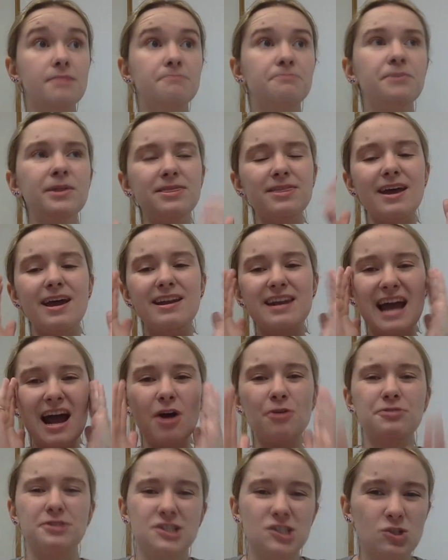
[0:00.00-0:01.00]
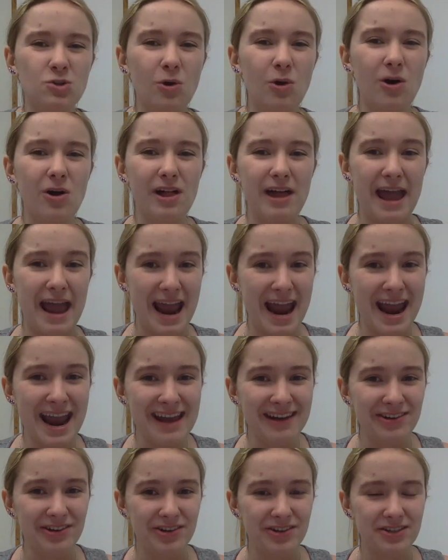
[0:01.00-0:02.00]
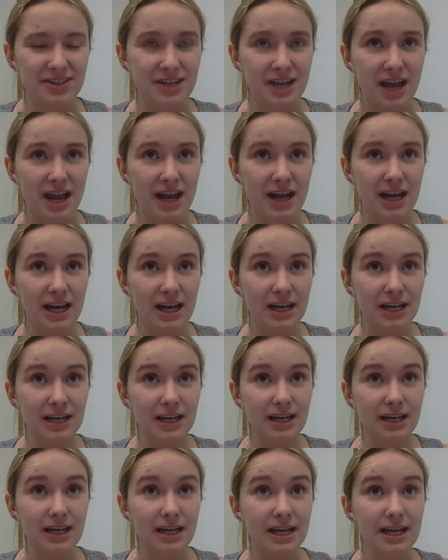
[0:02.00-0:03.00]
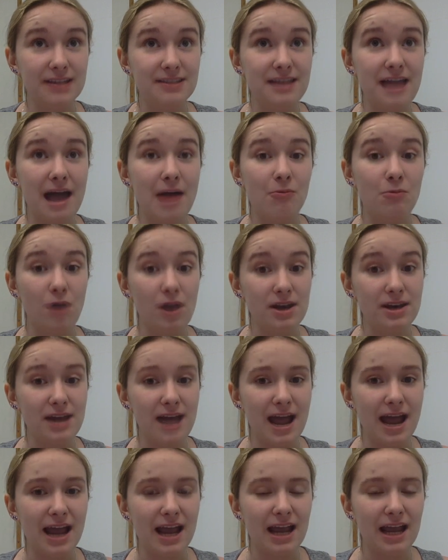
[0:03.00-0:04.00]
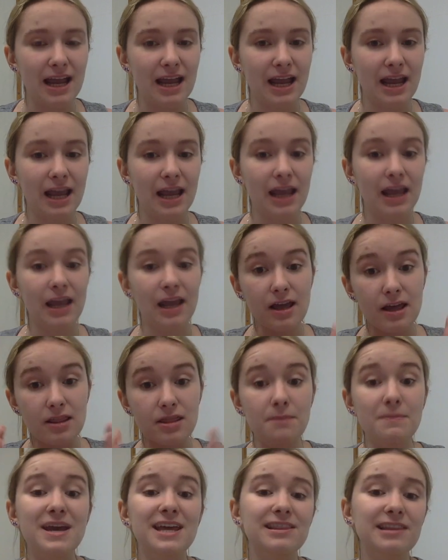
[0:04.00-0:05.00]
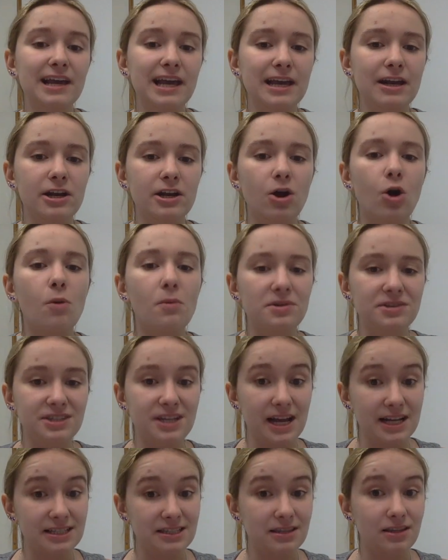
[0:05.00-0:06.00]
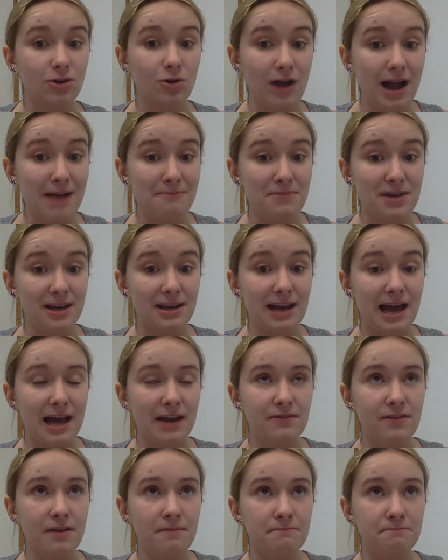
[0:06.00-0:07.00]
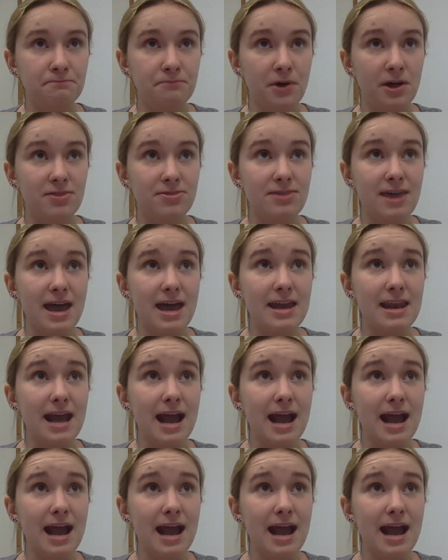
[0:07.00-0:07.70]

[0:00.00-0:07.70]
But then, how the school handles it is that one day the main lead almost gets the crap beaten out of him, but then